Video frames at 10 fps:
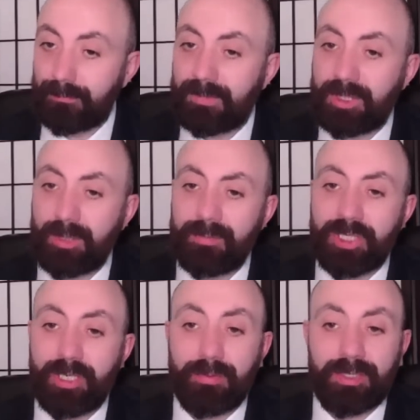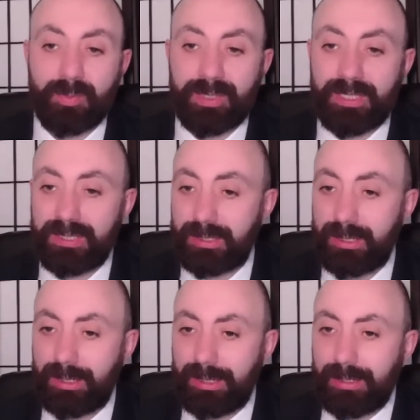Tom Jode is with us,
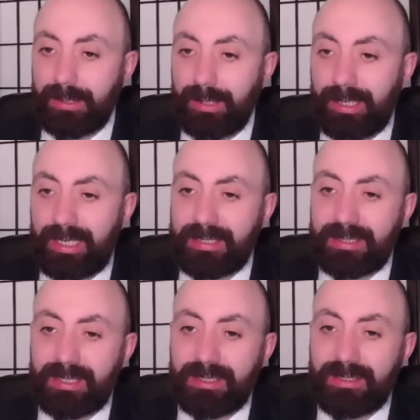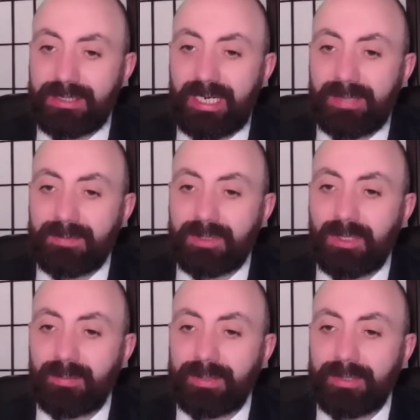as is James
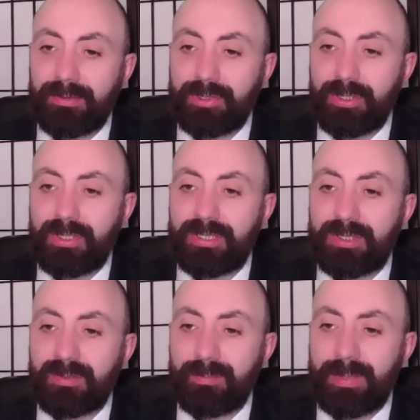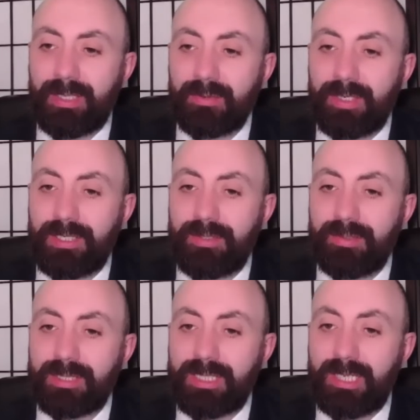Goblin, who joins us from Belgrade,
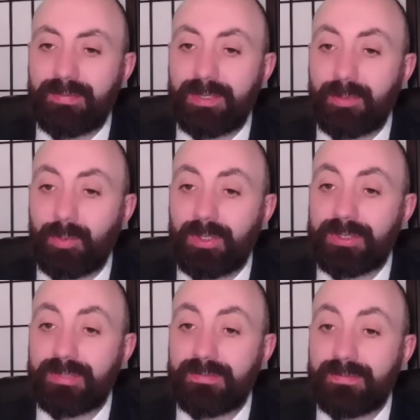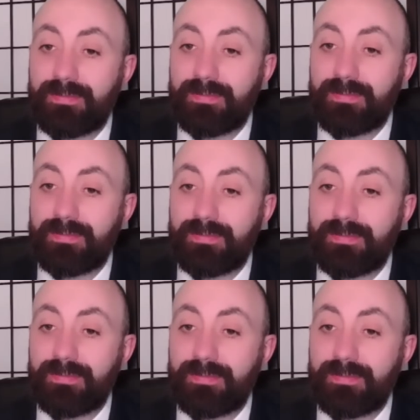Yugoslavia, the once and future
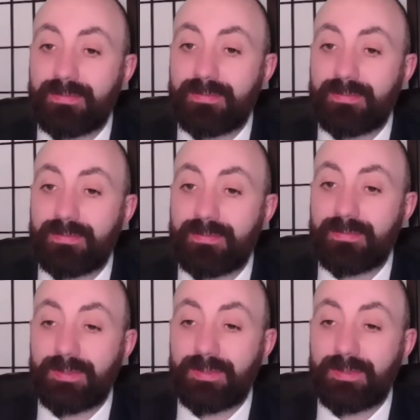Yugoslavia, I believe.